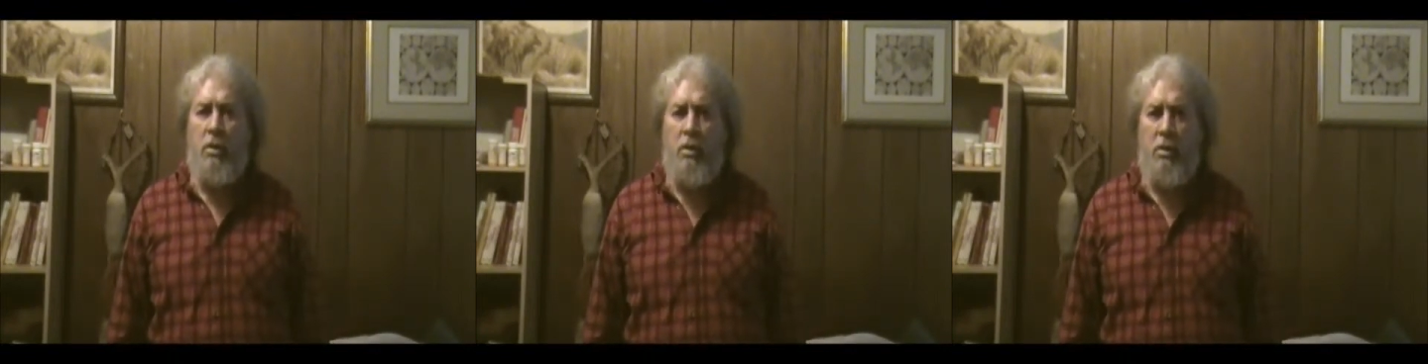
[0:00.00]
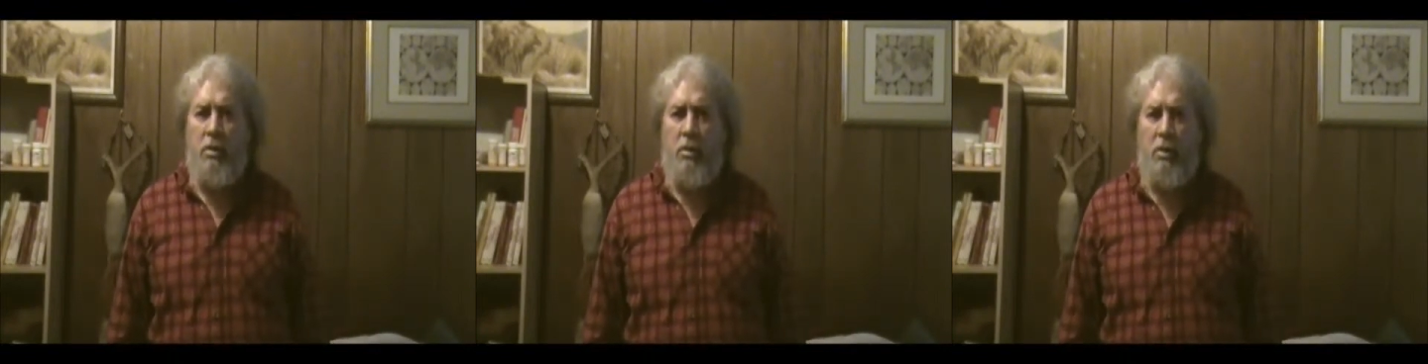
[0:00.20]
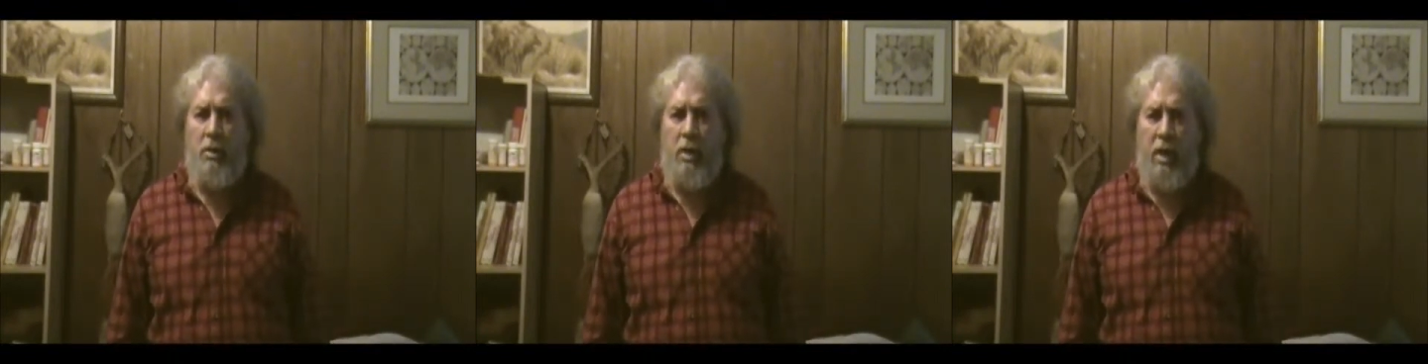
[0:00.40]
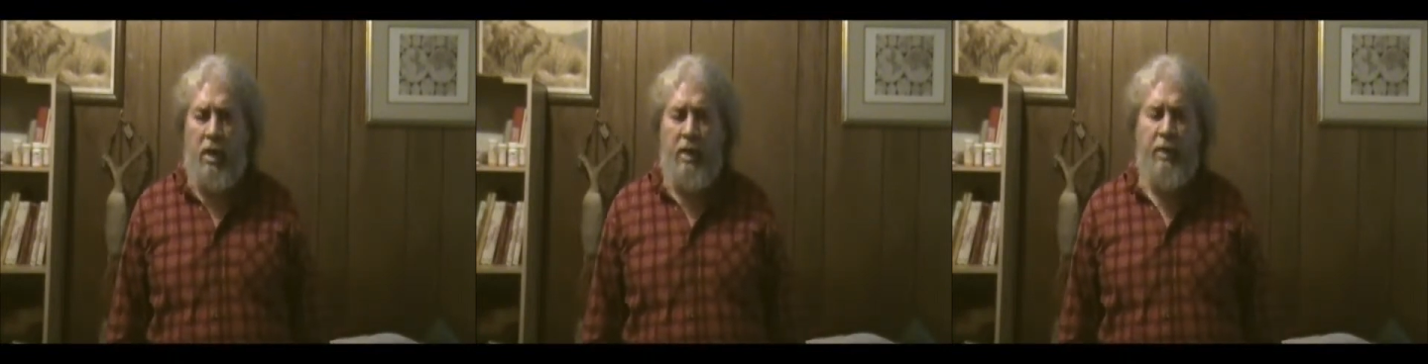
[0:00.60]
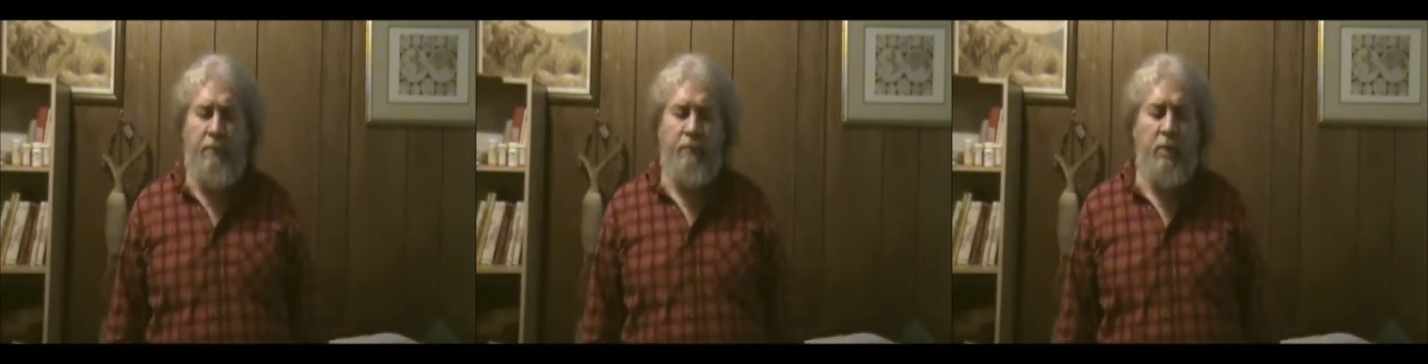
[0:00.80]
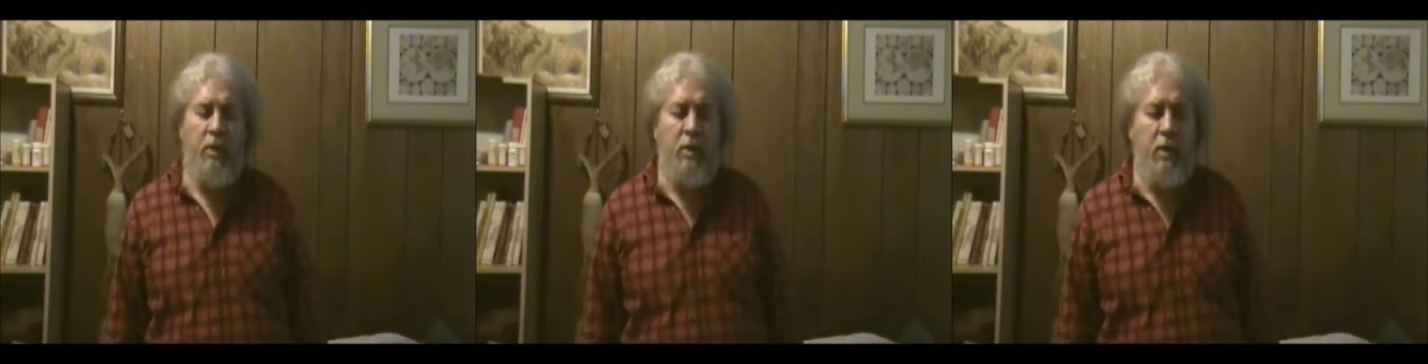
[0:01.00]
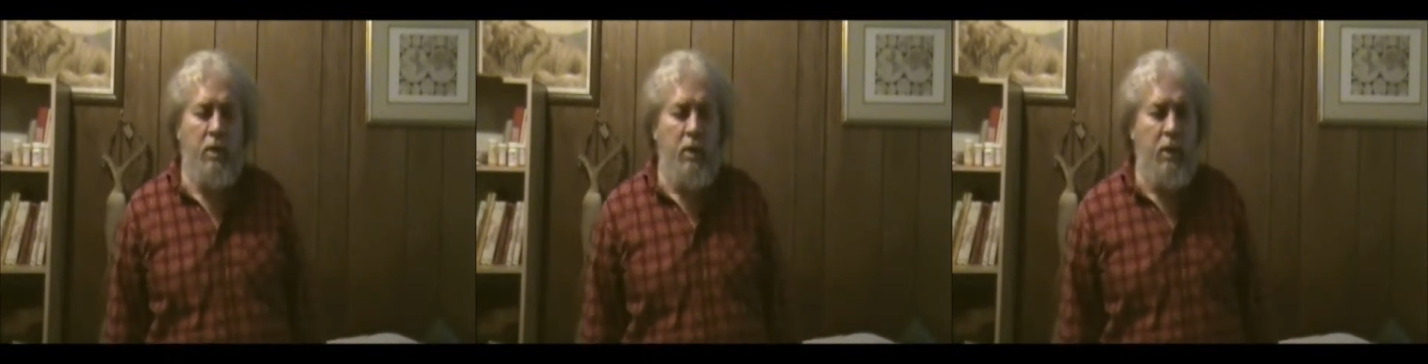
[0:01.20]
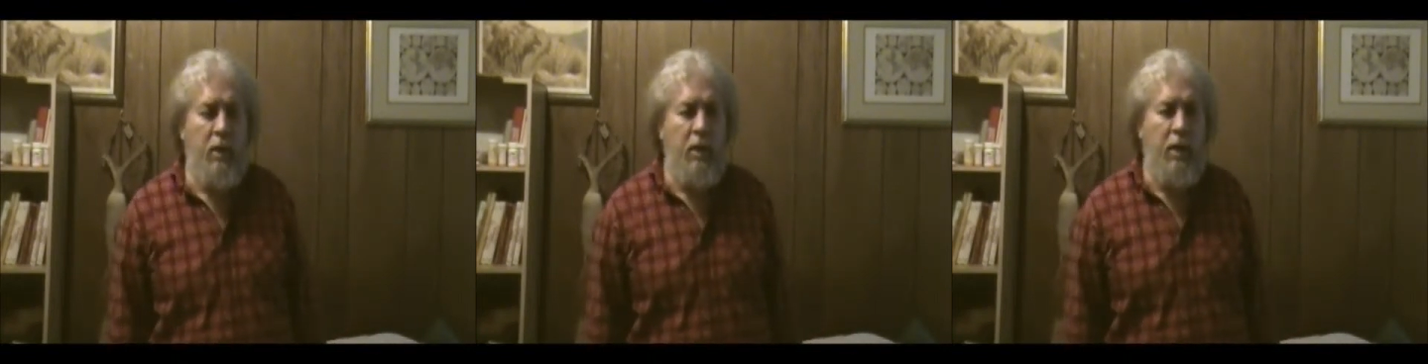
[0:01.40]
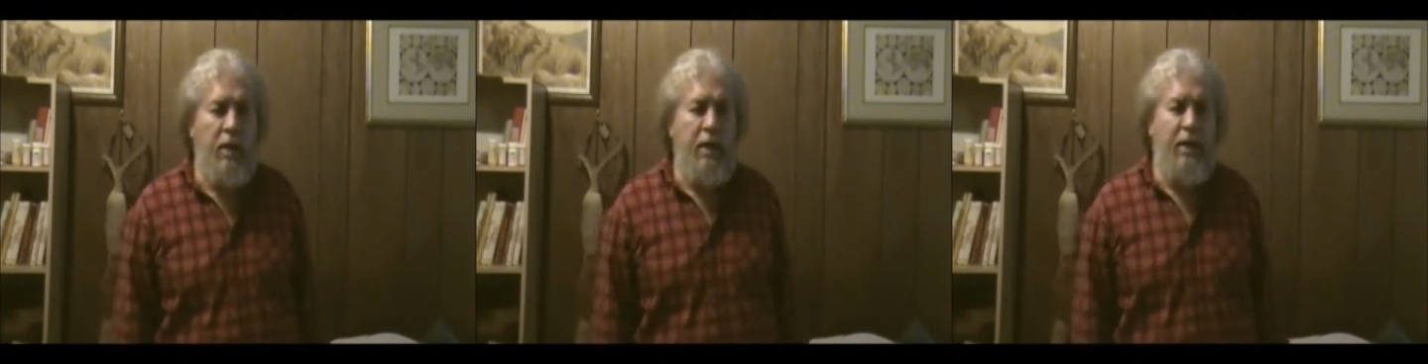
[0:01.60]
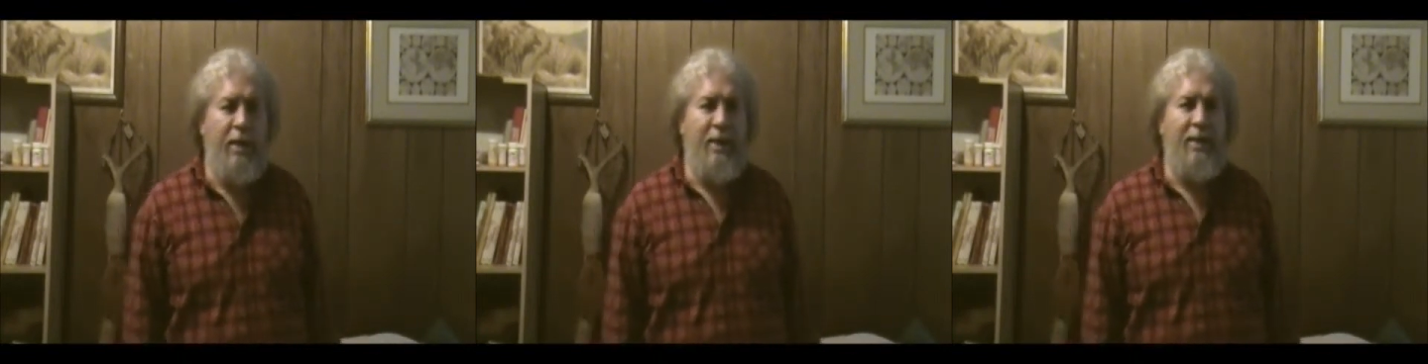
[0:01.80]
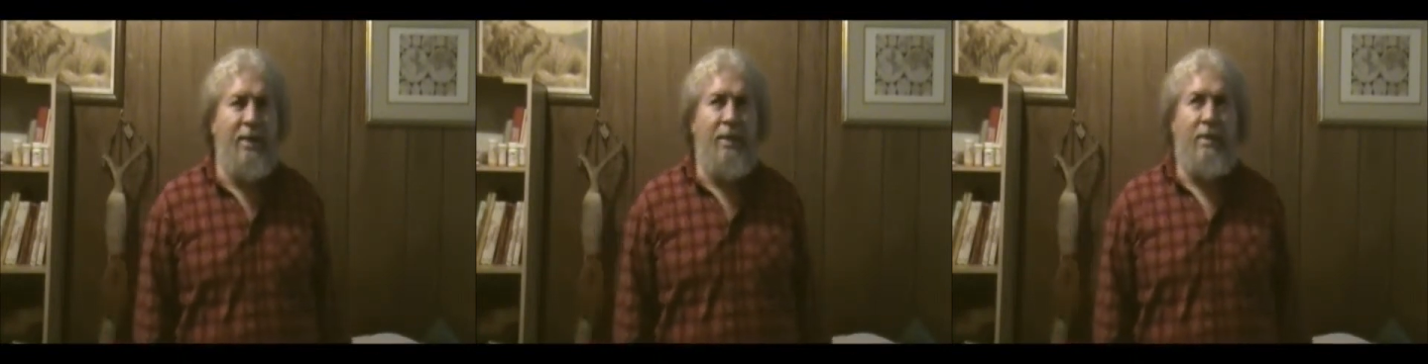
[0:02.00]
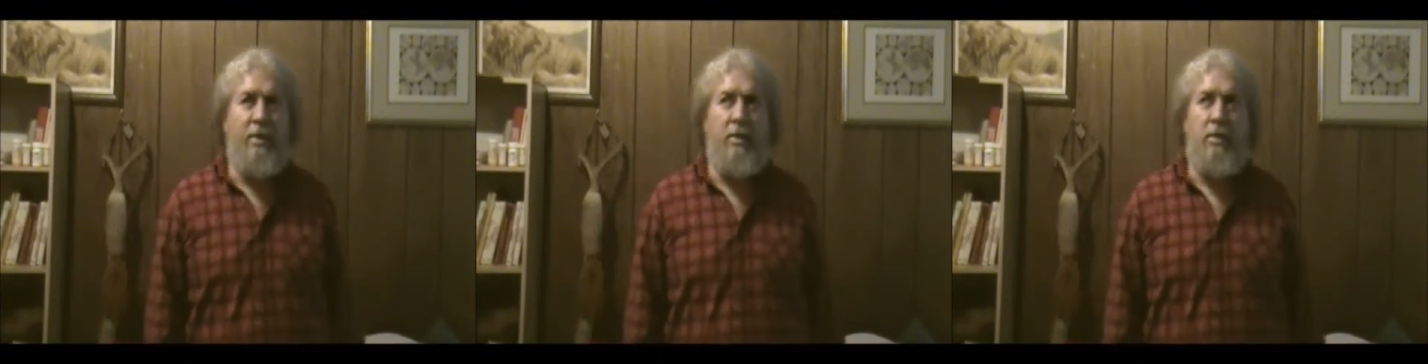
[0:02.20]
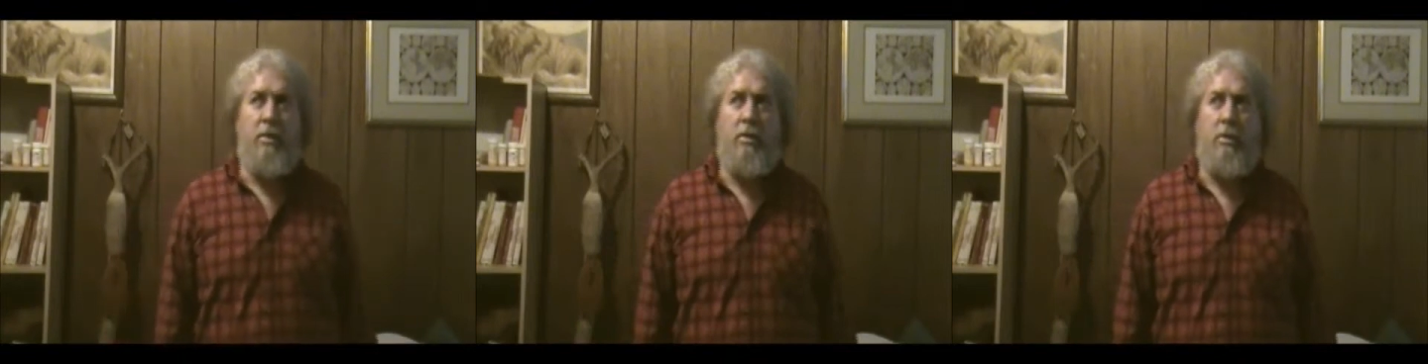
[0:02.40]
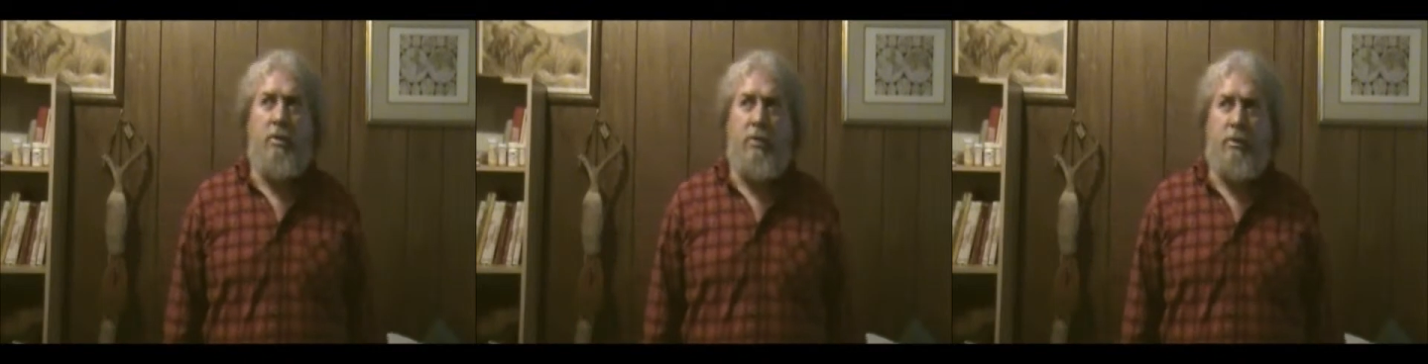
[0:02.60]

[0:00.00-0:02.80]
guy. And